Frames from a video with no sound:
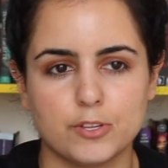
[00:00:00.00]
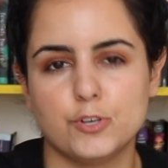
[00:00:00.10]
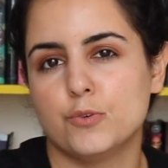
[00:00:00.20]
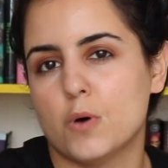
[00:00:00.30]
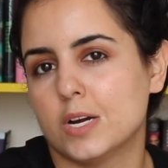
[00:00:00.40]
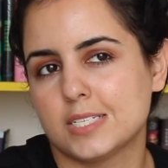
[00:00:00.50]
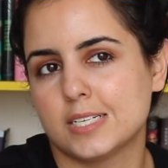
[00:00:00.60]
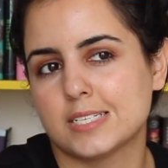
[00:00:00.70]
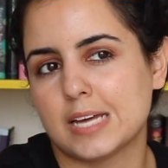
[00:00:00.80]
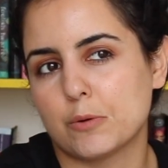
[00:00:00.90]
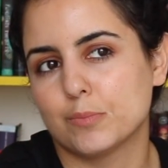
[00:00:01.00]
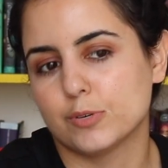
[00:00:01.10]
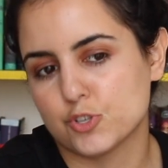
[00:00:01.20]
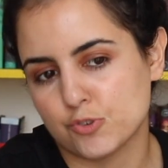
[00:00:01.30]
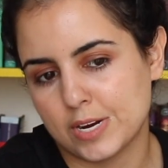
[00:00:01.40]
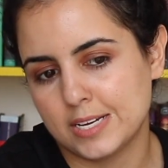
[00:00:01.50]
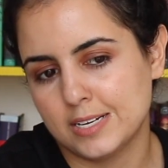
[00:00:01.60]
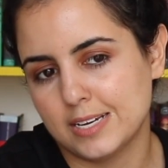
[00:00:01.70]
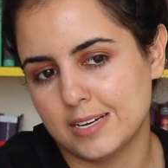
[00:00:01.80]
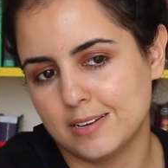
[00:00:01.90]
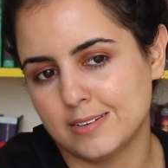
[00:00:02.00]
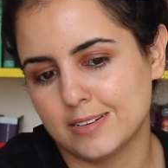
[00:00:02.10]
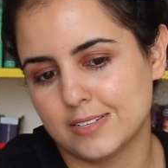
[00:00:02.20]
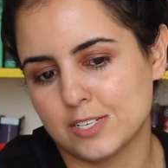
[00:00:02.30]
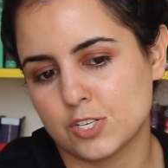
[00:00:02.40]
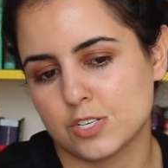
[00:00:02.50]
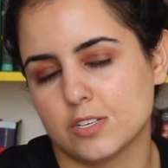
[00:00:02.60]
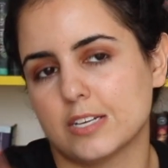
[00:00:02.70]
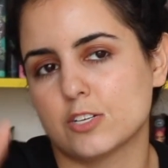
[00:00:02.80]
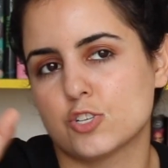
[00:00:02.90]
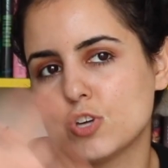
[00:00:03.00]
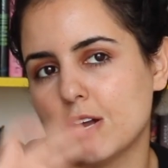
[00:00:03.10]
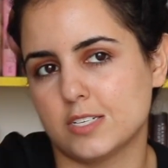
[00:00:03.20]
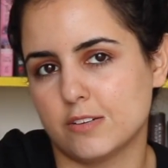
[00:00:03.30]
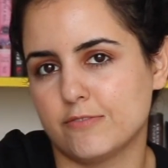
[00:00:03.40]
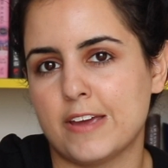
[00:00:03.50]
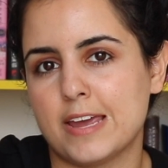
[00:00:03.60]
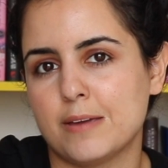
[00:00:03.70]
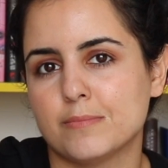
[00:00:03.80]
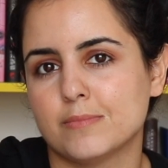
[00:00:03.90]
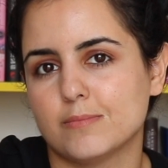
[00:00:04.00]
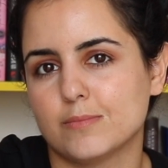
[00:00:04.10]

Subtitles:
the nuances that were portrayed in this like shot to fame